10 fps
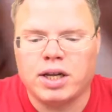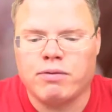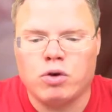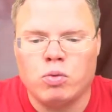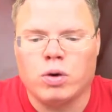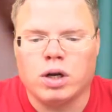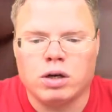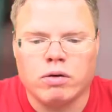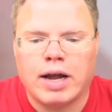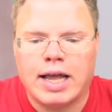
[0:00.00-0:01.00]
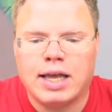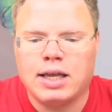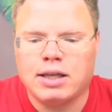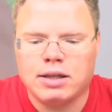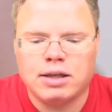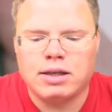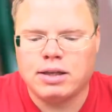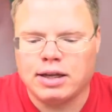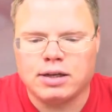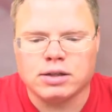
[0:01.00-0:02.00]
if you want gray,
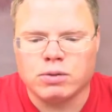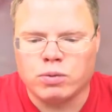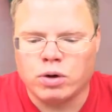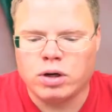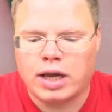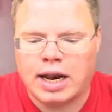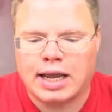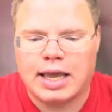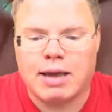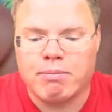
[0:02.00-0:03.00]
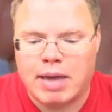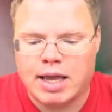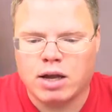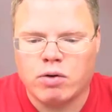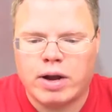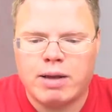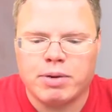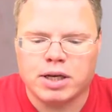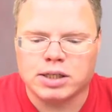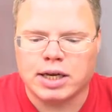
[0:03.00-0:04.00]
that doesn't work, and I can't make a gray
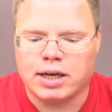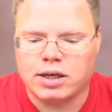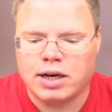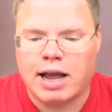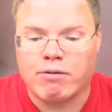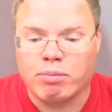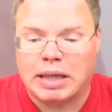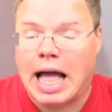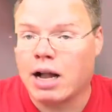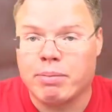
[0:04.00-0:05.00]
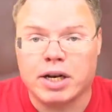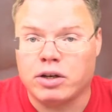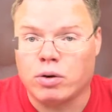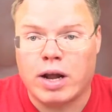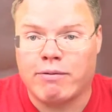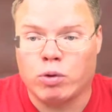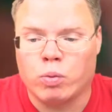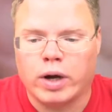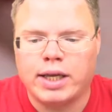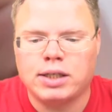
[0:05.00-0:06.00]
because I have a black, but I don't have a
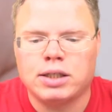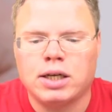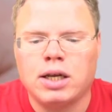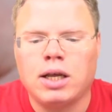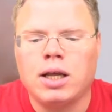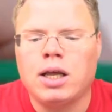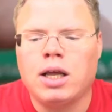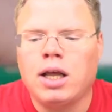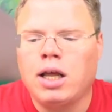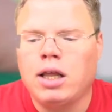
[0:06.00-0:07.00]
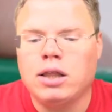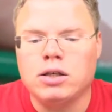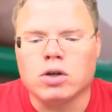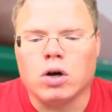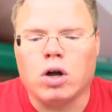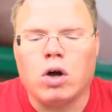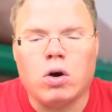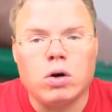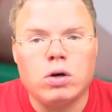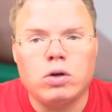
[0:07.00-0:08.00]
white. These are a
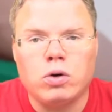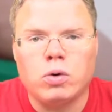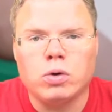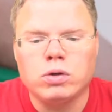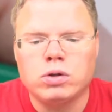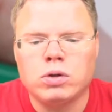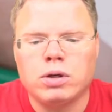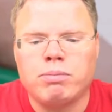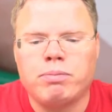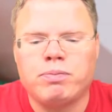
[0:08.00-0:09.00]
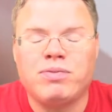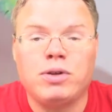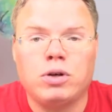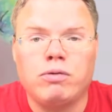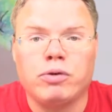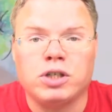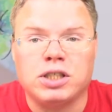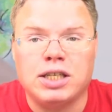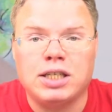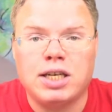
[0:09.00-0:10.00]
hard core, so they're good for
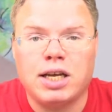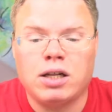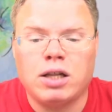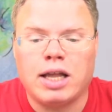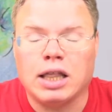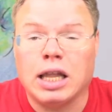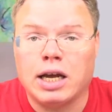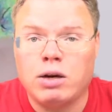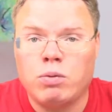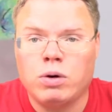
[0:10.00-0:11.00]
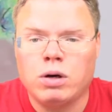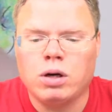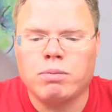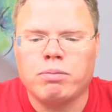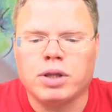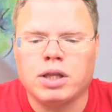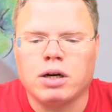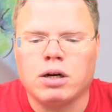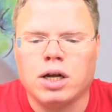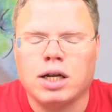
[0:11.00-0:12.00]
detail and line work, but
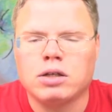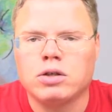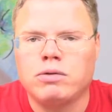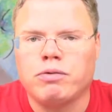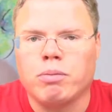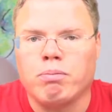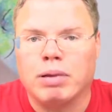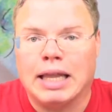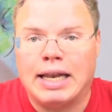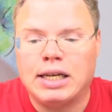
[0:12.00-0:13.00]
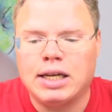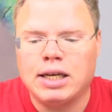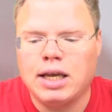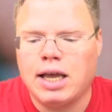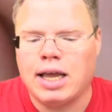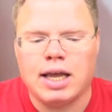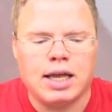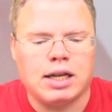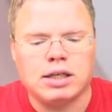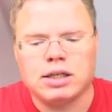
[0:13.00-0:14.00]
they're not as good for blending,
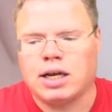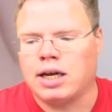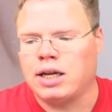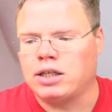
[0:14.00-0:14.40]
and I